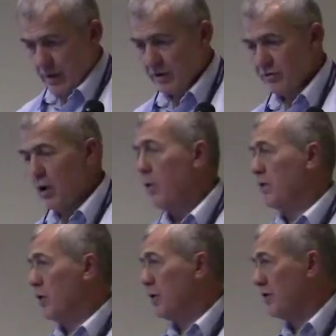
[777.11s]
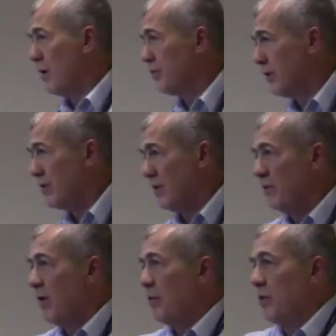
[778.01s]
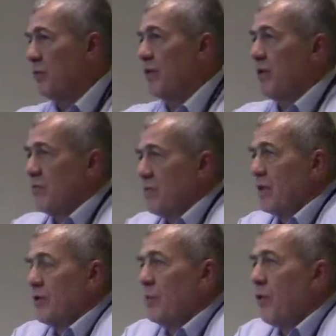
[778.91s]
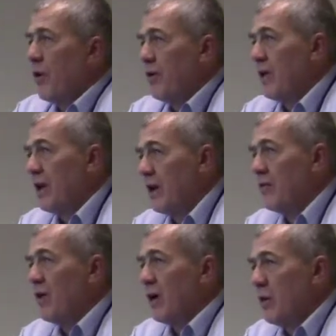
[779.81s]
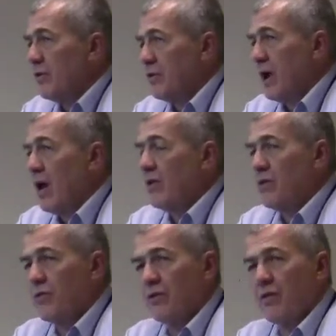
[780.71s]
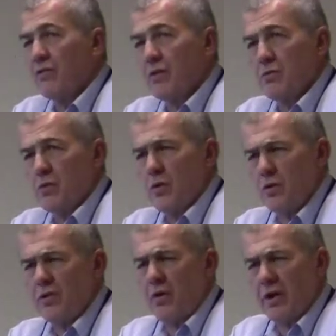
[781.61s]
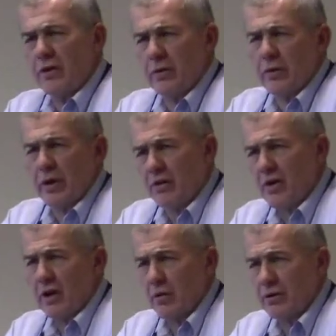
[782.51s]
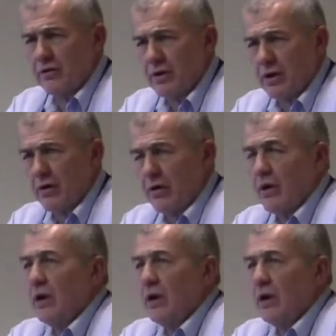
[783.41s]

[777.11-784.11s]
That isn't always a good assumption, is it? I mean, it, it's an important thing in an evaluation to ask yourself, who's already doing evaluation here?